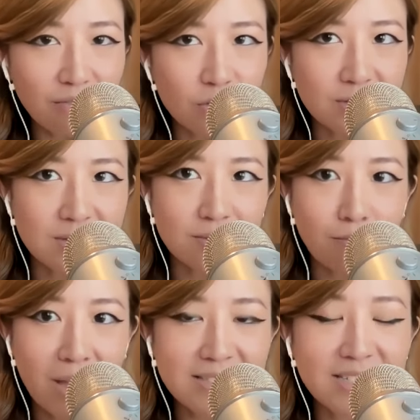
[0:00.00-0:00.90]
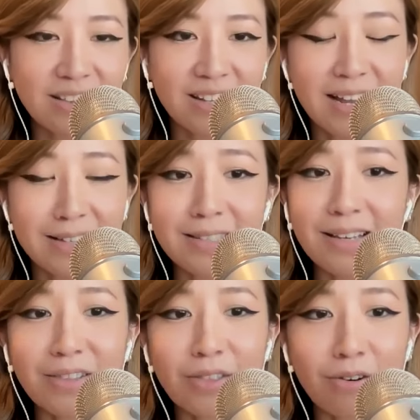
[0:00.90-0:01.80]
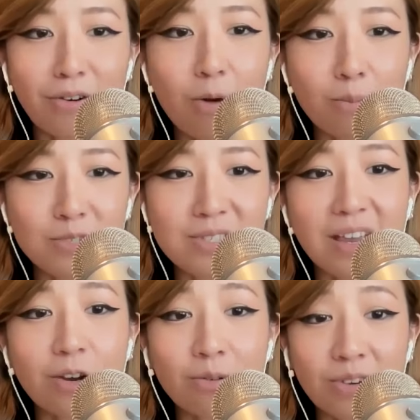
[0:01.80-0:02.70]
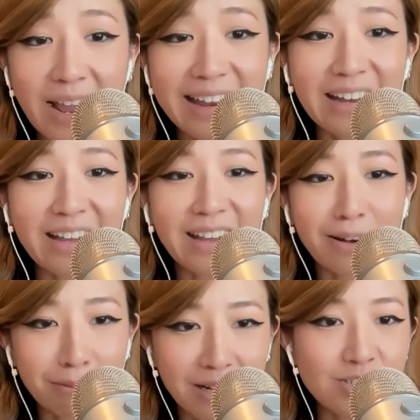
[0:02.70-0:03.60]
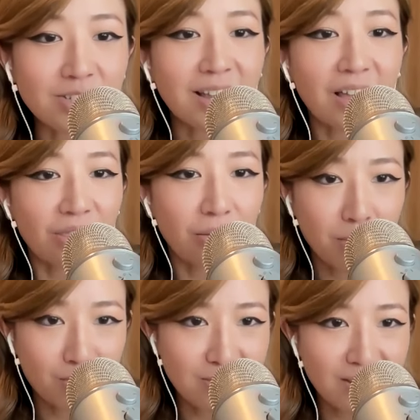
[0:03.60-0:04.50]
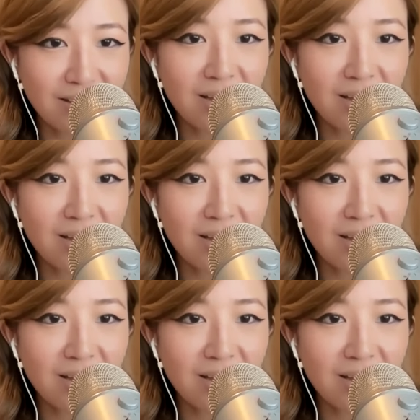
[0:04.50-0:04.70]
versus masculine S E, they're almost like creating and punching the music.